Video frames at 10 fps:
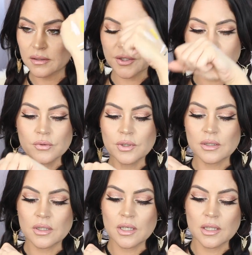Like, you
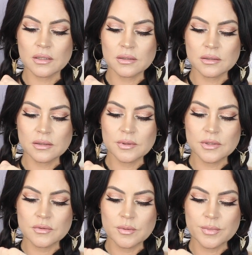cannot, let
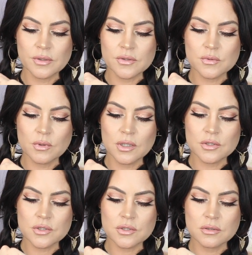me do a bigger
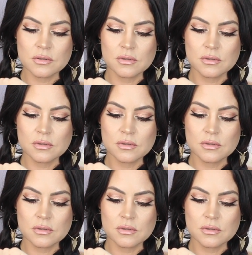swatch.